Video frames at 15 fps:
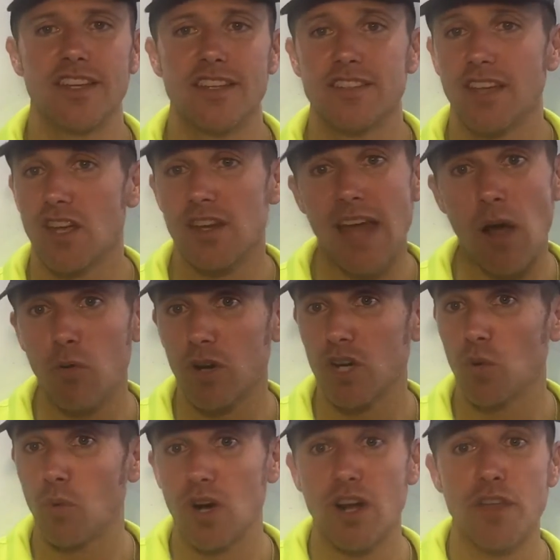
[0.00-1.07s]
It's like, now we're
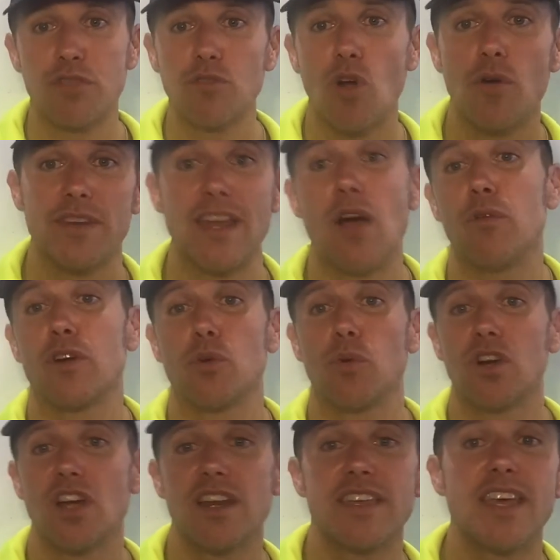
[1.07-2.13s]
going to work on throwing, now we're going to
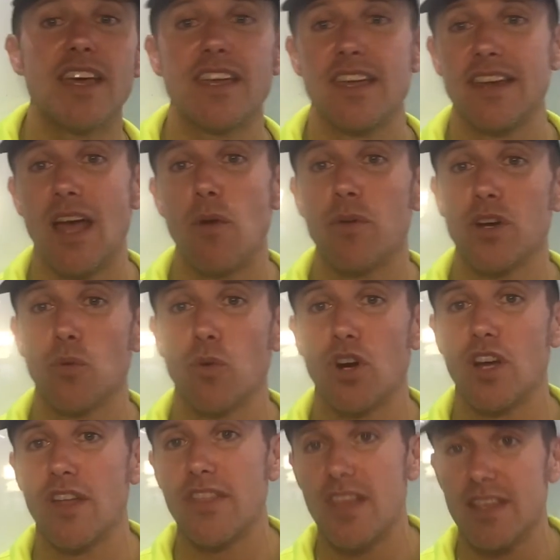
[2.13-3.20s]
work on kicking, now we're going to
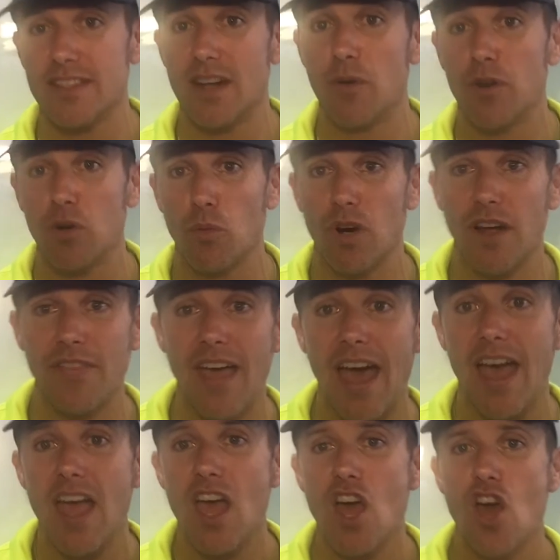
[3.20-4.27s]
work on this, now we're going to work on
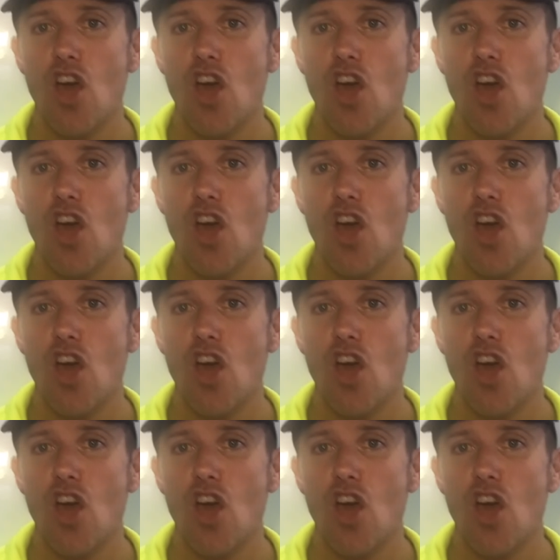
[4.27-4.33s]
that.